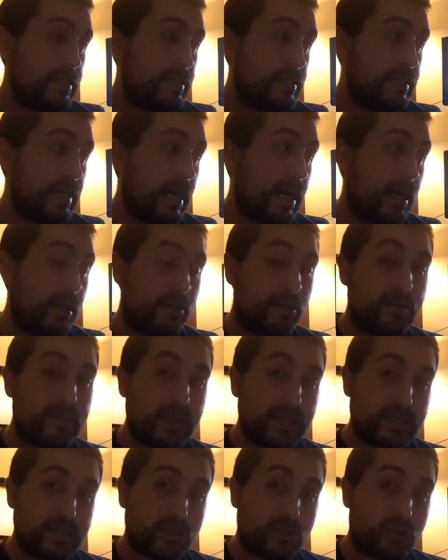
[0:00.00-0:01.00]
dollar
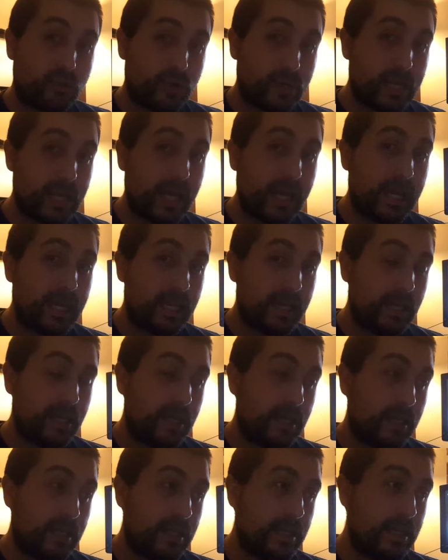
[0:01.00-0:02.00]
that's
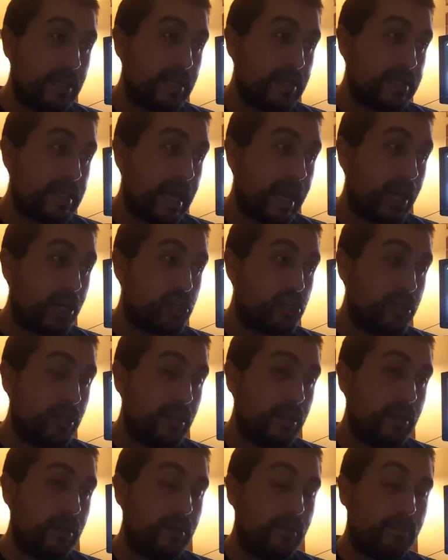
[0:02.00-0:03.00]
created is
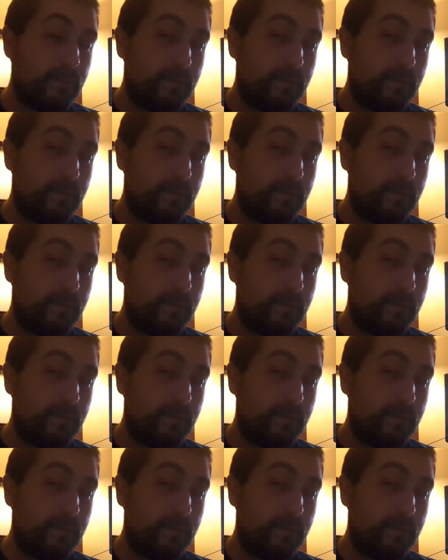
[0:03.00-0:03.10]
actually